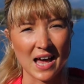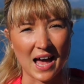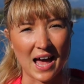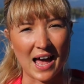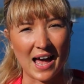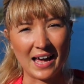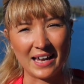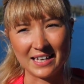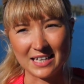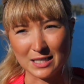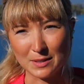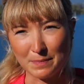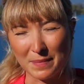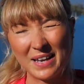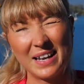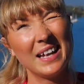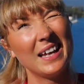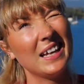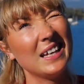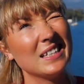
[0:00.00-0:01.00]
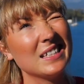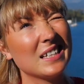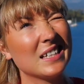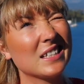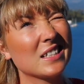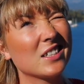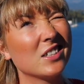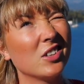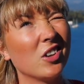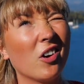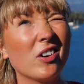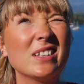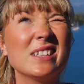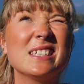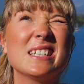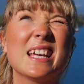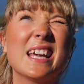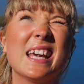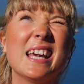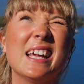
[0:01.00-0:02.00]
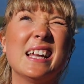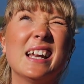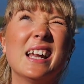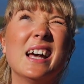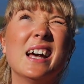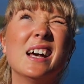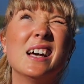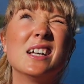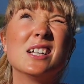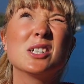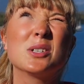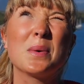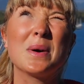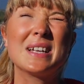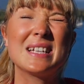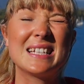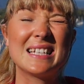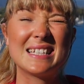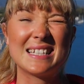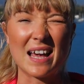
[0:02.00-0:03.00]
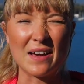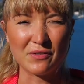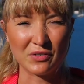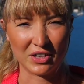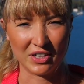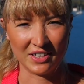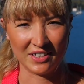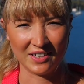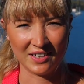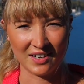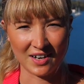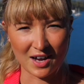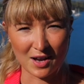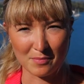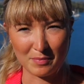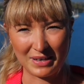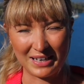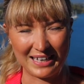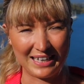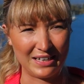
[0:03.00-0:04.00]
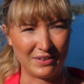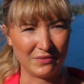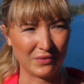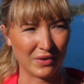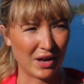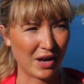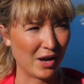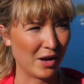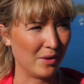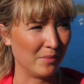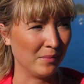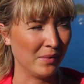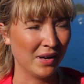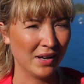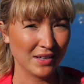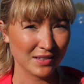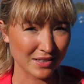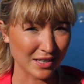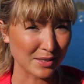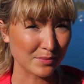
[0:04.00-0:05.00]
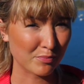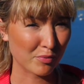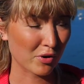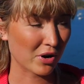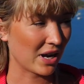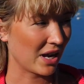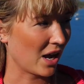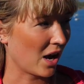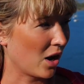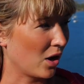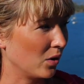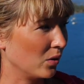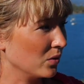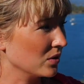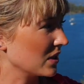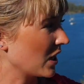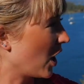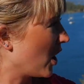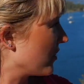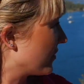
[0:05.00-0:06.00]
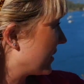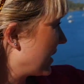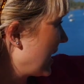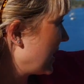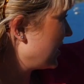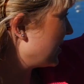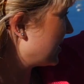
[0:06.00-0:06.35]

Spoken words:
and it's been here since 1927, I believe. So it's pretty old. Over there you